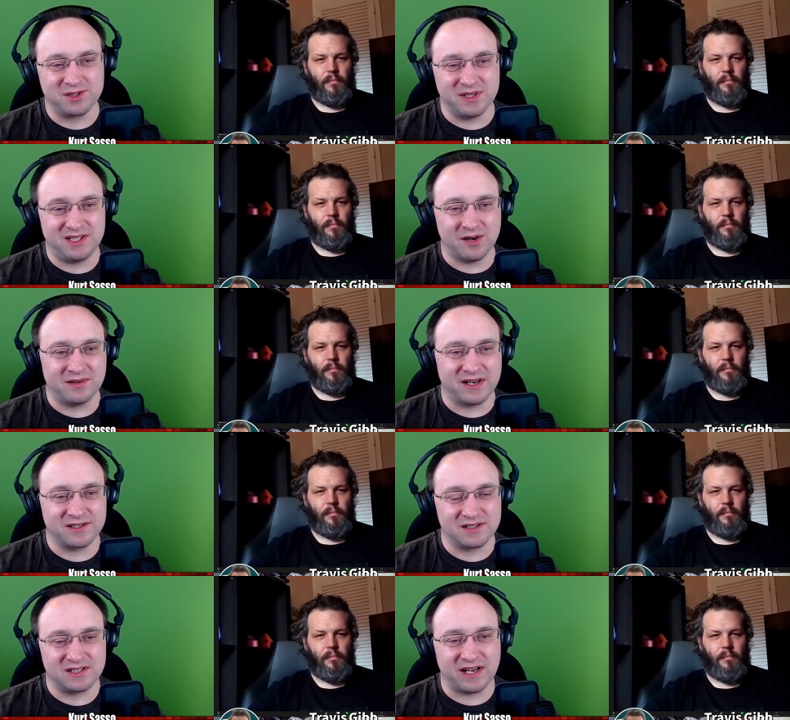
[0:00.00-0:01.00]
Speaker 1: don't
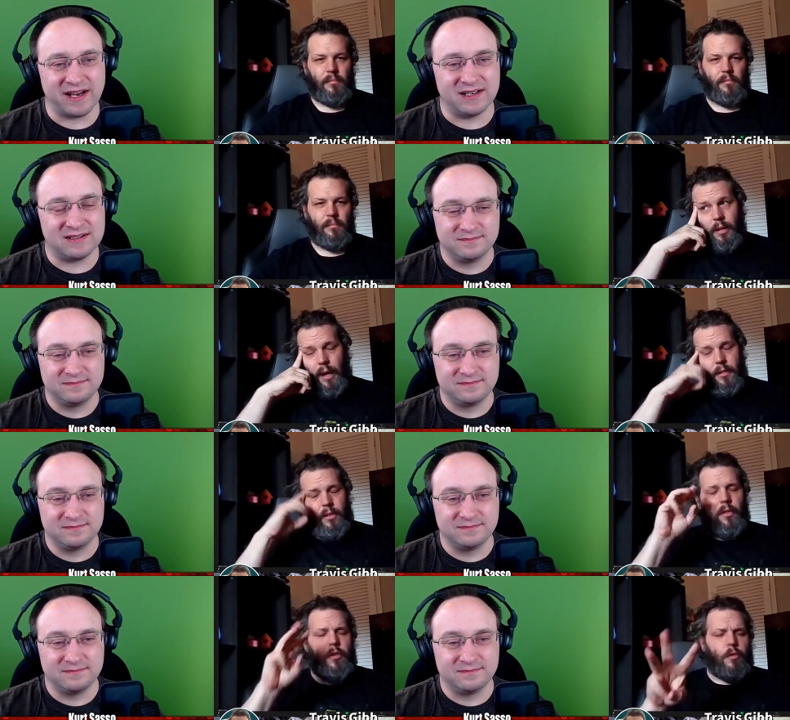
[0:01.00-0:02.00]
understand?
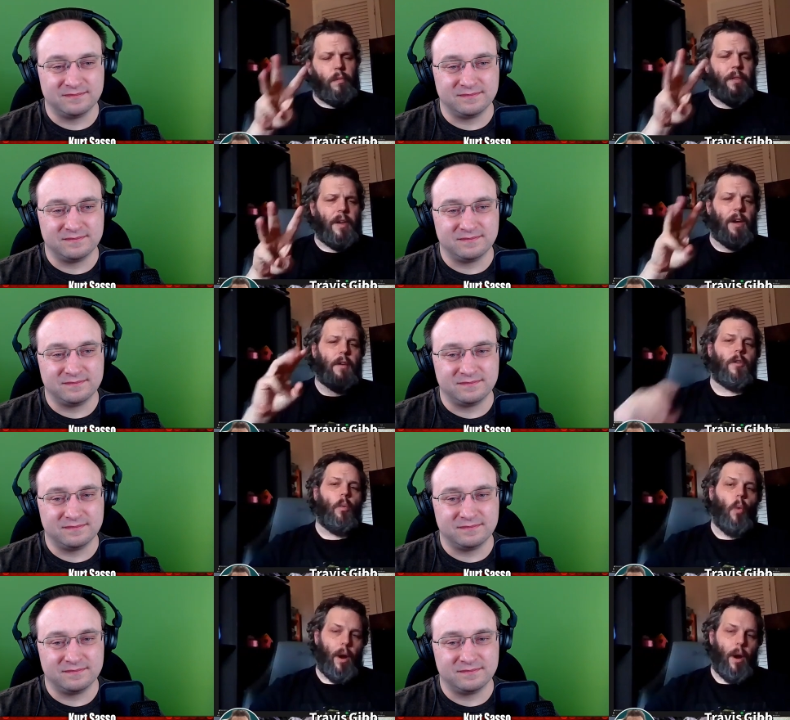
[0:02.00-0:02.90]
Speaker 2: Uh, so there's three things. So